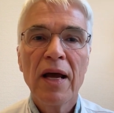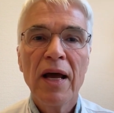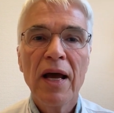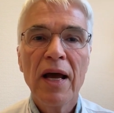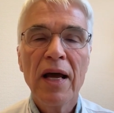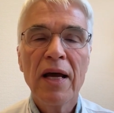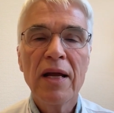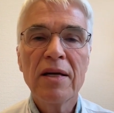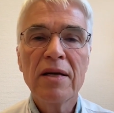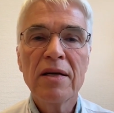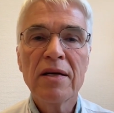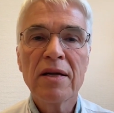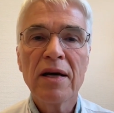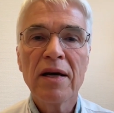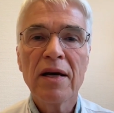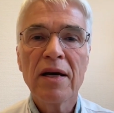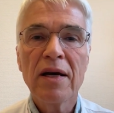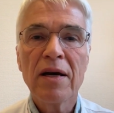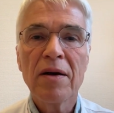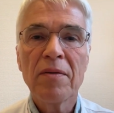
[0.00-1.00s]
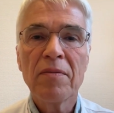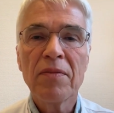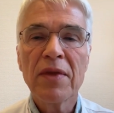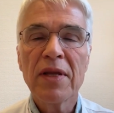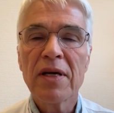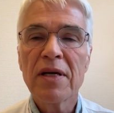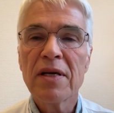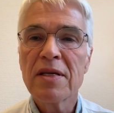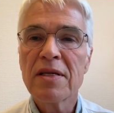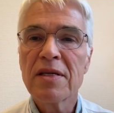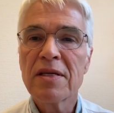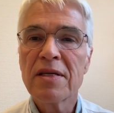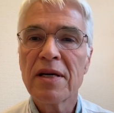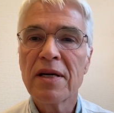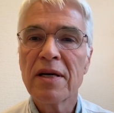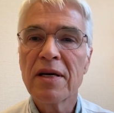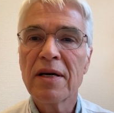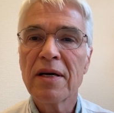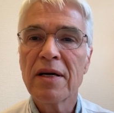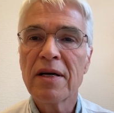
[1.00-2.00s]
And
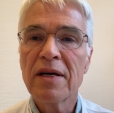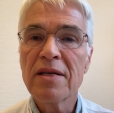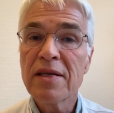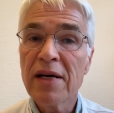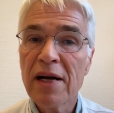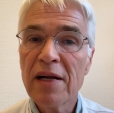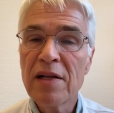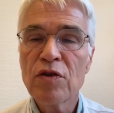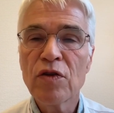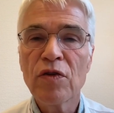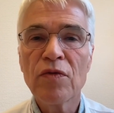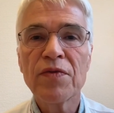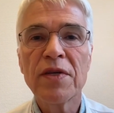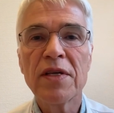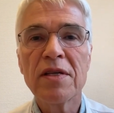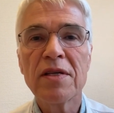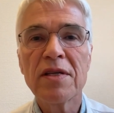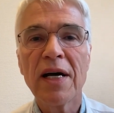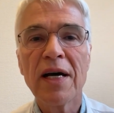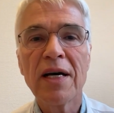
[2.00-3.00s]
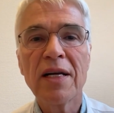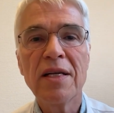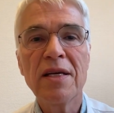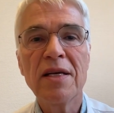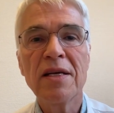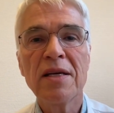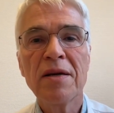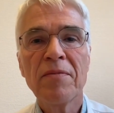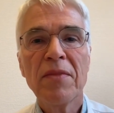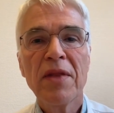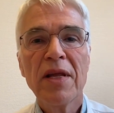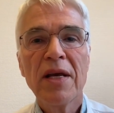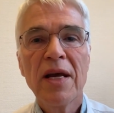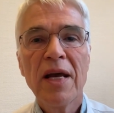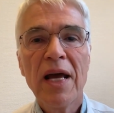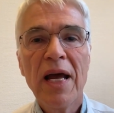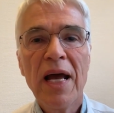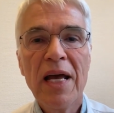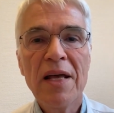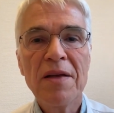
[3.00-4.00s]
the results of the study
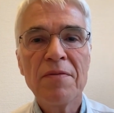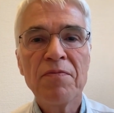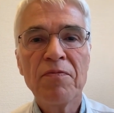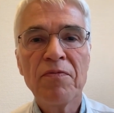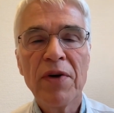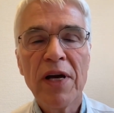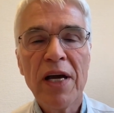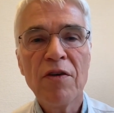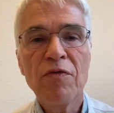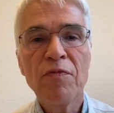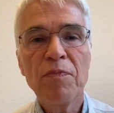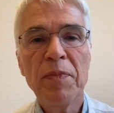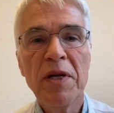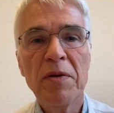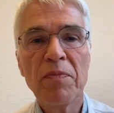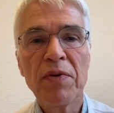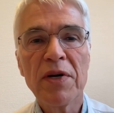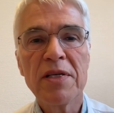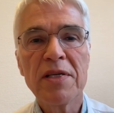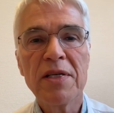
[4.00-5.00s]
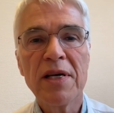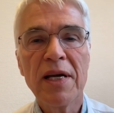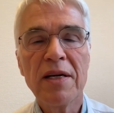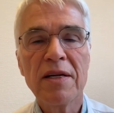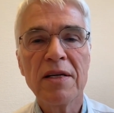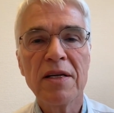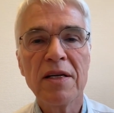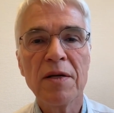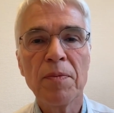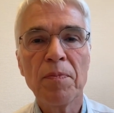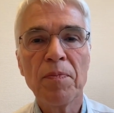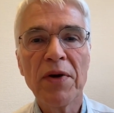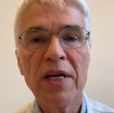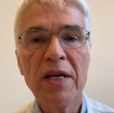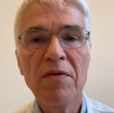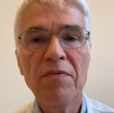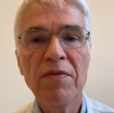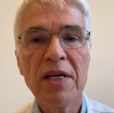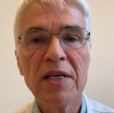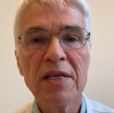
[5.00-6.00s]
have been presented
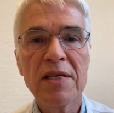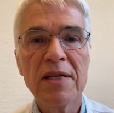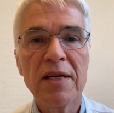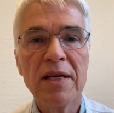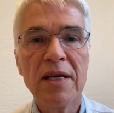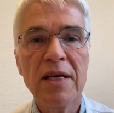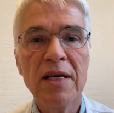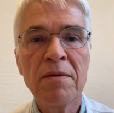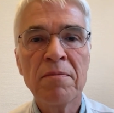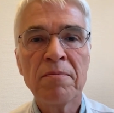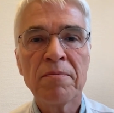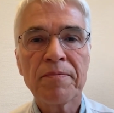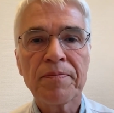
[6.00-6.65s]
previously.